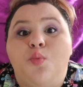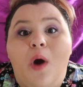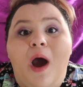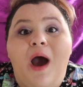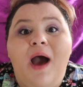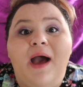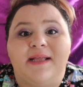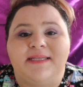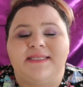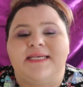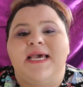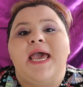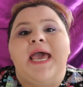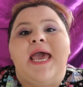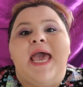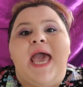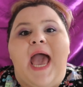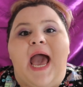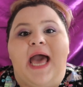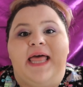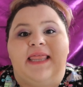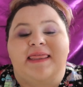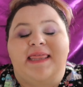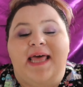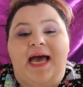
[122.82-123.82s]
want.
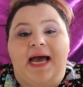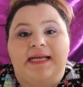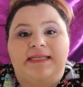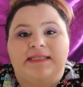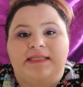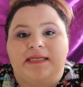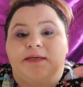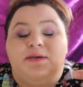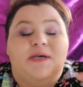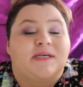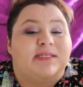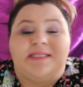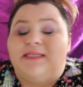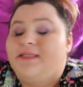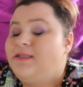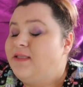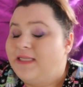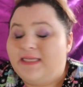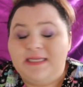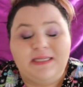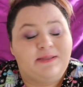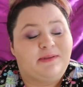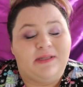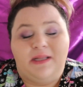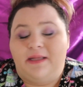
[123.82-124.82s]
And that, because
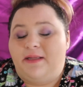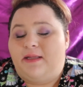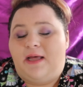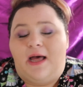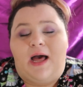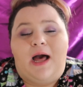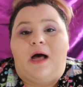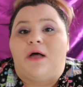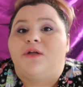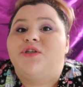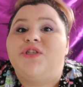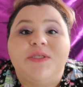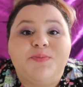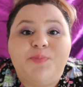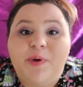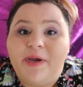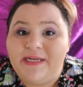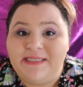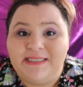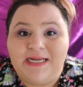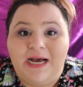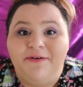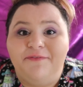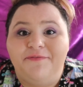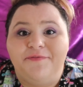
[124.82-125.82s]
I'll just break
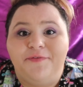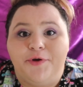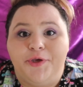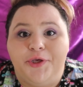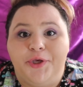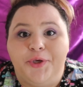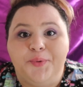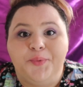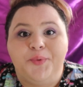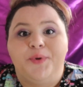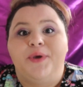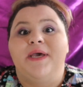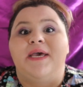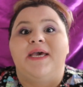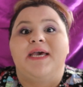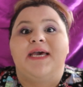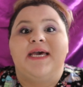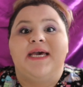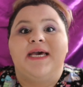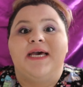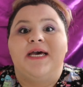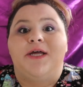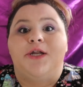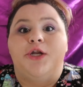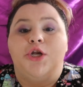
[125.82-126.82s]
it down for you.
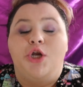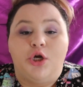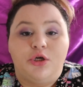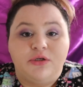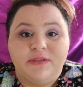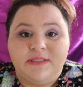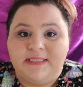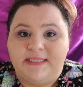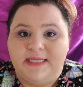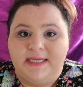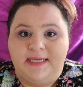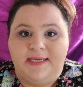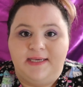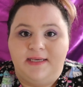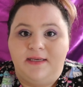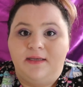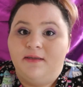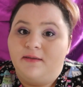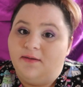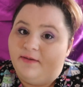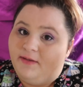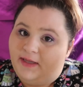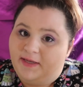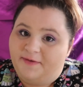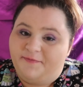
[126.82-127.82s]
Nursing,
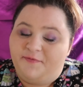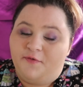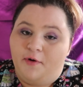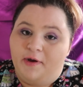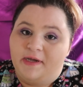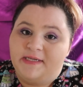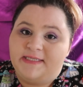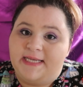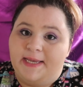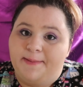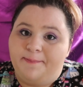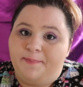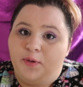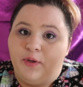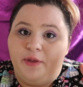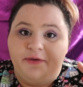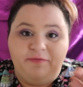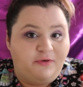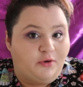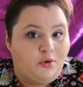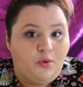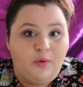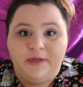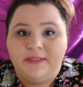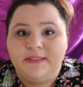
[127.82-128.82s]
for example, if
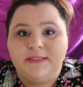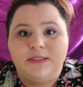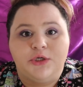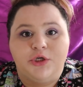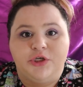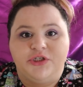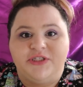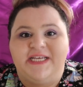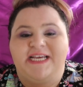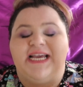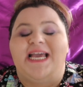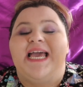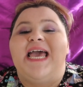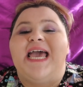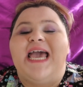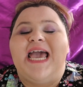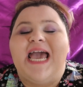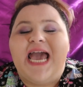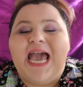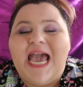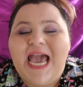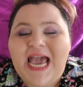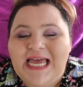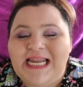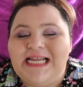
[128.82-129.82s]
you're going into nursing,
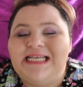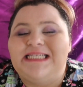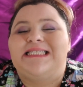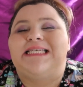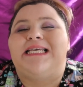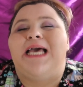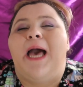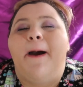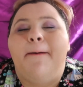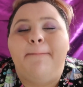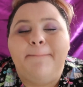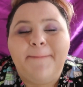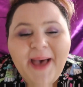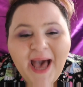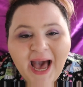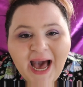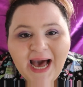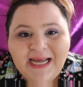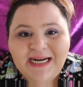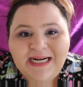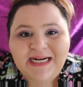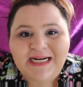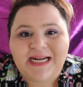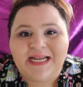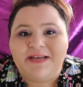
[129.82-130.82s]
it is
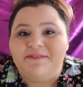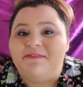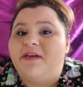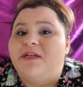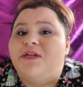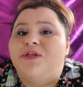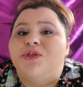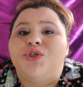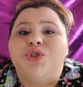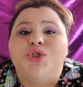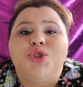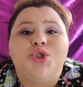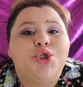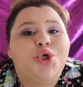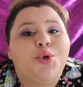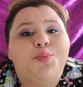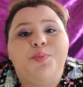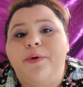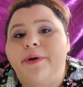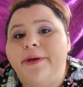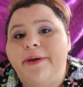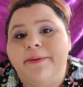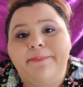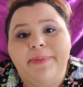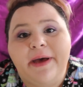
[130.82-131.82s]
competitive. It is
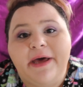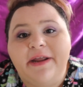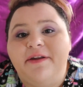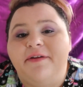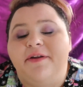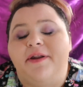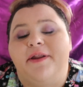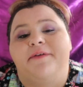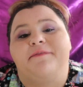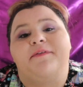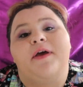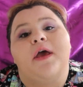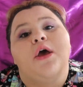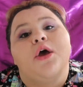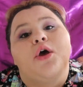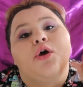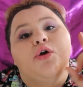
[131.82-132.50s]
super competitive.